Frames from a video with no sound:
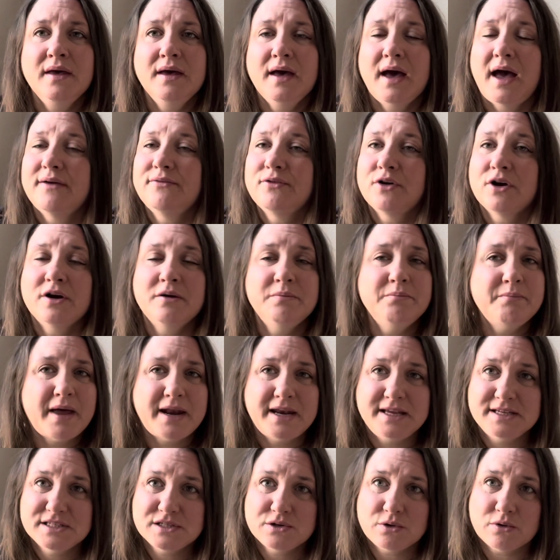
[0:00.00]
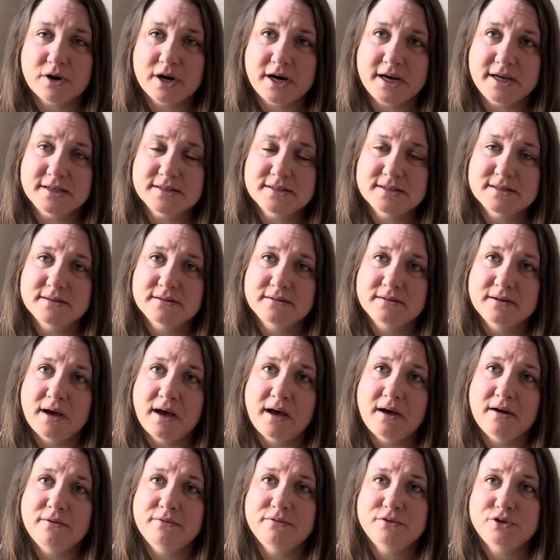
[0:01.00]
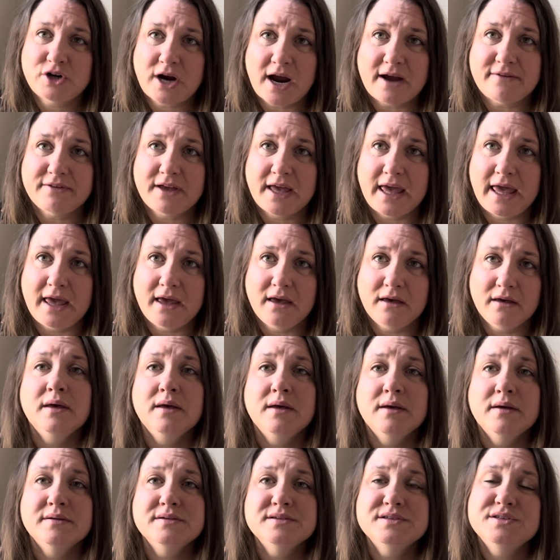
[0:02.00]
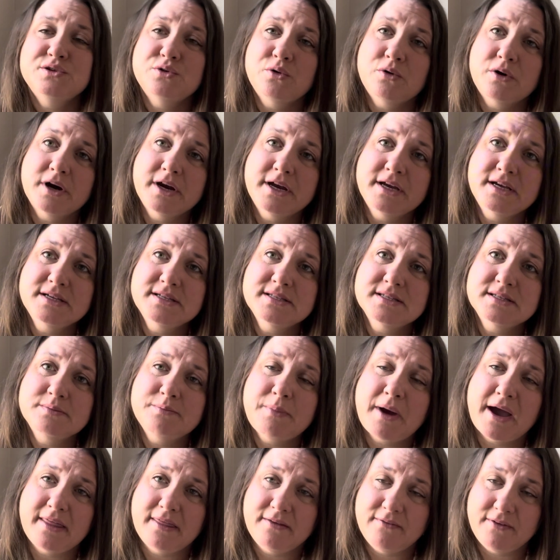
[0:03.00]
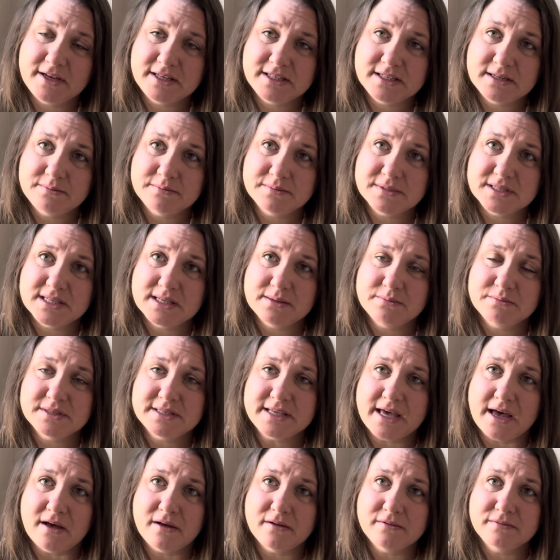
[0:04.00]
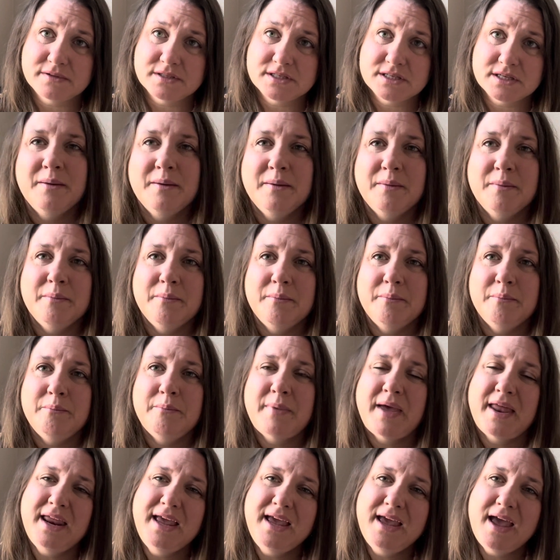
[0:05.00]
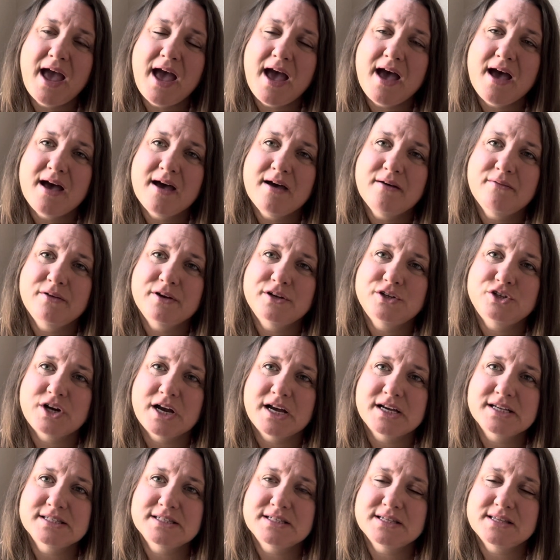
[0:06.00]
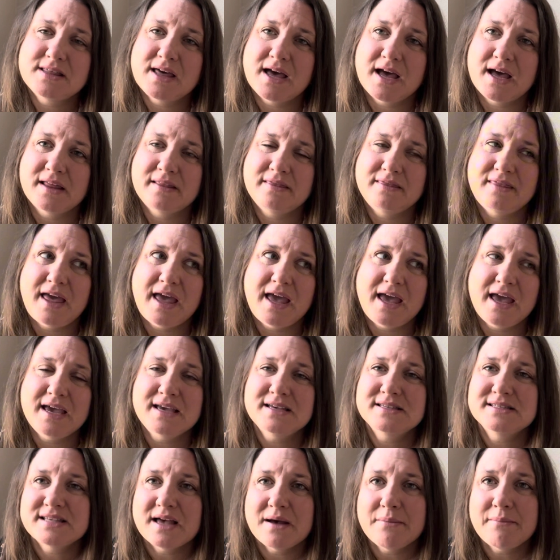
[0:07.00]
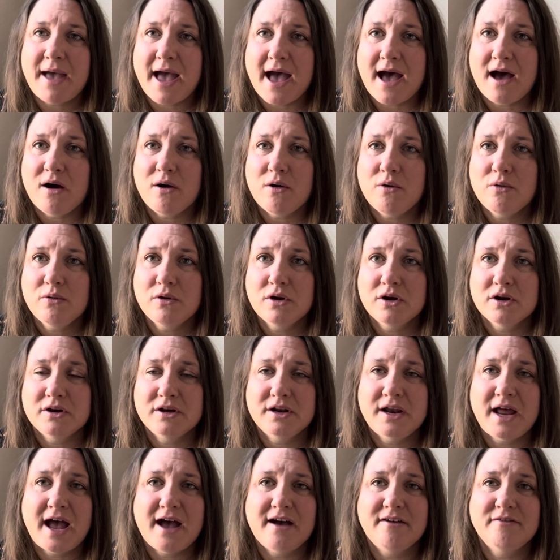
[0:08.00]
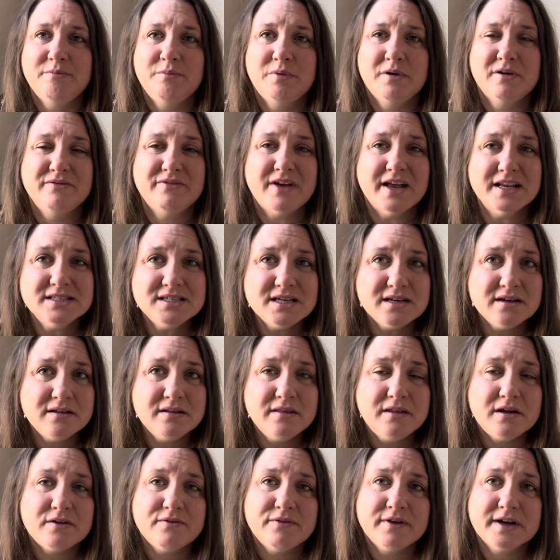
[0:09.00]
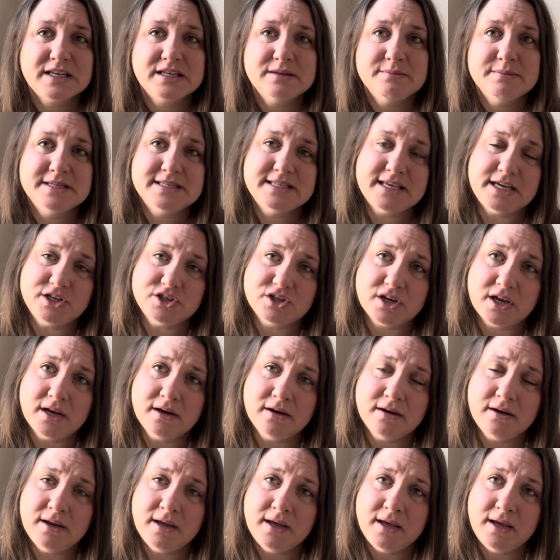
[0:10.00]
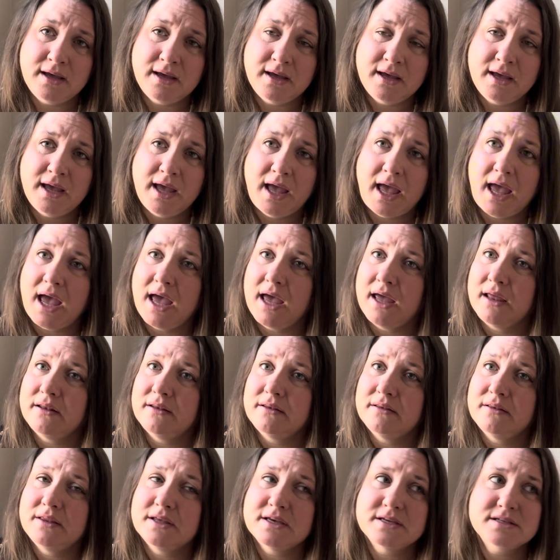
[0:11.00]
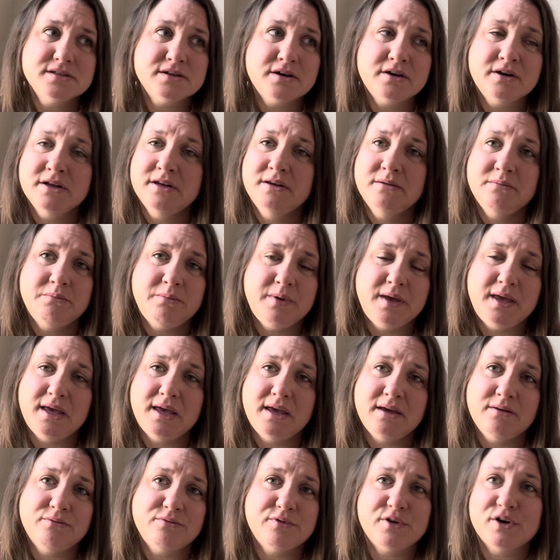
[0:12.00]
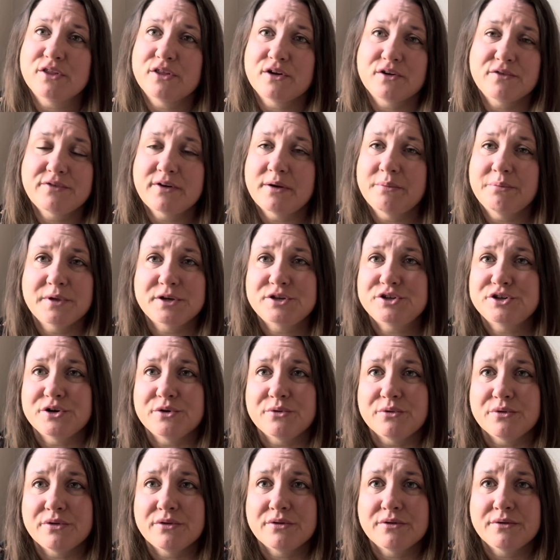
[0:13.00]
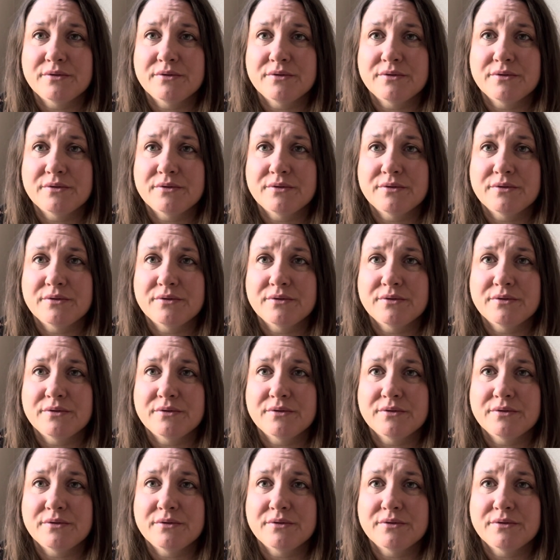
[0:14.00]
I've heard many stories of trafficking, stories by the victims themselves. Many have addressed that they somehow could have prevented their victimization, and this couldn't be further from the truth.